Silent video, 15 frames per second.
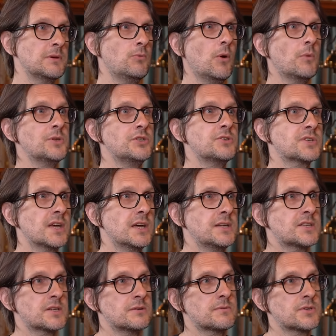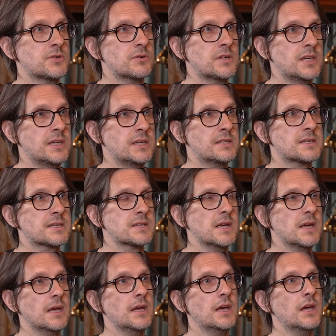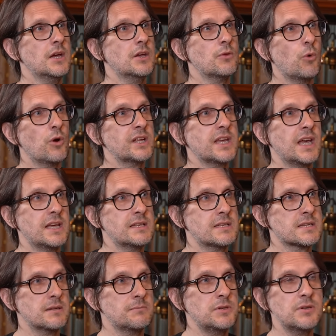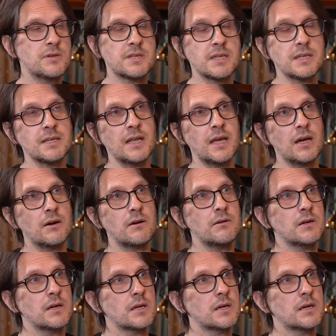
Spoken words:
me, what would you say to kids who want to get into music now?